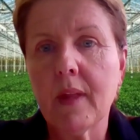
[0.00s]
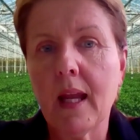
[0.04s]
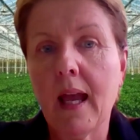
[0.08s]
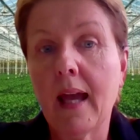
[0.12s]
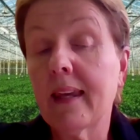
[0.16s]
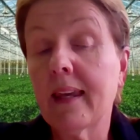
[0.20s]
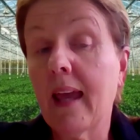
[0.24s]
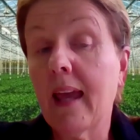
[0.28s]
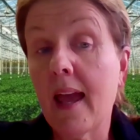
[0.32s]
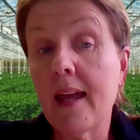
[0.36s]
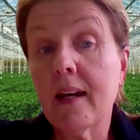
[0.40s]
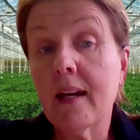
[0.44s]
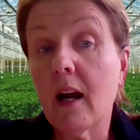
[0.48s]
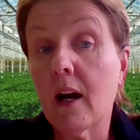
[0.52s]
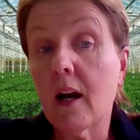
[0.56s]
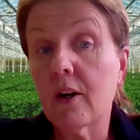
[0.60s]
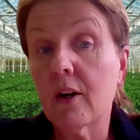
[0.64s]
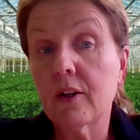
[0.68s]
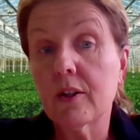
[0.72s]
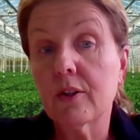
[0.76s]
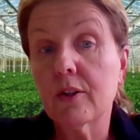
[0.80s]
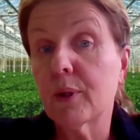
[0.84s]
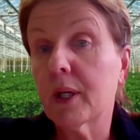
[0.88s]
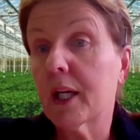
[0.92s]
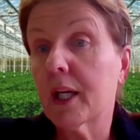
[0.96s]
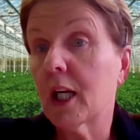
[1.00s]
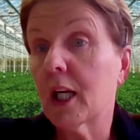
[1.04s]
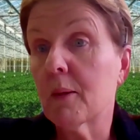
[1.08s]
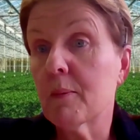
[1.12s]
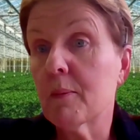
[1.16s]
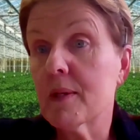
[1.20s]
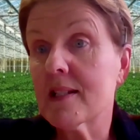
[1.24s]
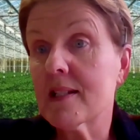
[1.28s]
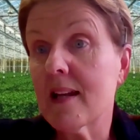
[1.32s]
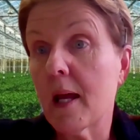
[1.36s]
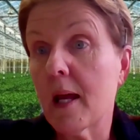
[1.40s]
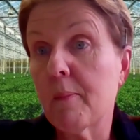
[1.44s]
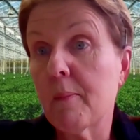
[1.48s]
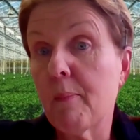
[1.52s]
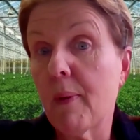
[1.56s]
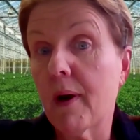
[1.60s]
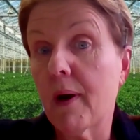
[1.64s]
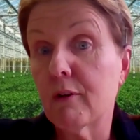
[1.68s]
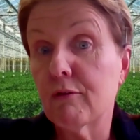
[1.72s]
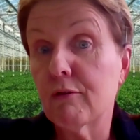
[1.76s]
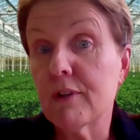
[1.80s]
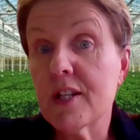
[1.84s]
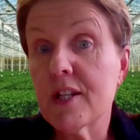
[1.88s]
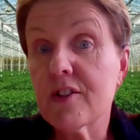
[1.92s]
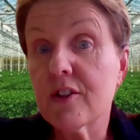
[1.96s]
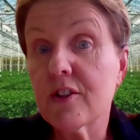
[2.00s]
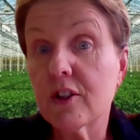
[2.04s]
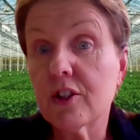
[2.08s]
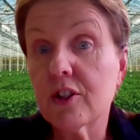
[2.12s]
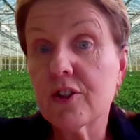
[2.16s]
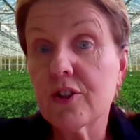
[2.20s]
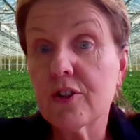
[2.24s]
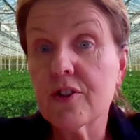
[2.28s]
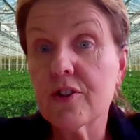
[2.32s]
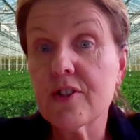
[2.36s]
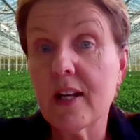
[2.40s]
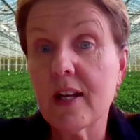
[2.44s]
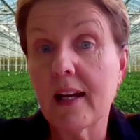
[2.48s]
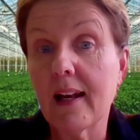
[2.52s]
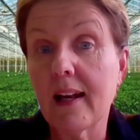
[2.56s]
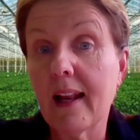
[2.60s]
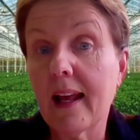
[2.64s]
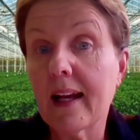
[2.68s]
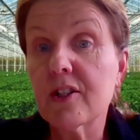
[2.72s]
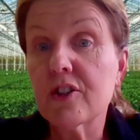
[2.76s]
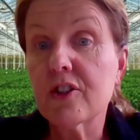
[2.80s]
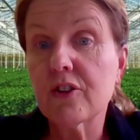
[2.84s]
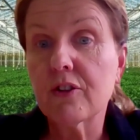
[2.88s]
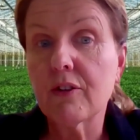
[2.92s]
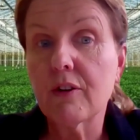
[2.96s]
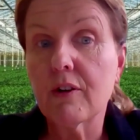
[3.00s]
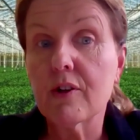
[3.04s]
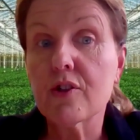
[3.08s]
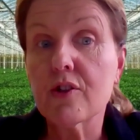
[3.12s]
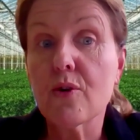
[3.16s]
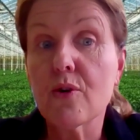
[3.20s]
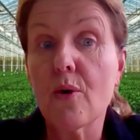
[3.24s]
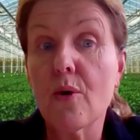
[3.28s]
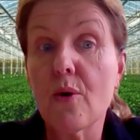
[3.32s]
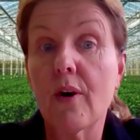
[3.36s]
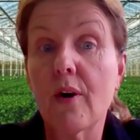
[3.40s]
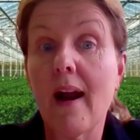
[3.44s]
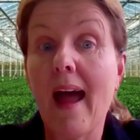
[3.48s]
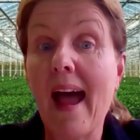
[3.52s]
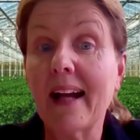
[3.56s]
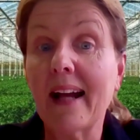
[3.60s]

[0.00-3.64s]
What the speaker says: Again, our curriculum is led by researchers and lecturers who are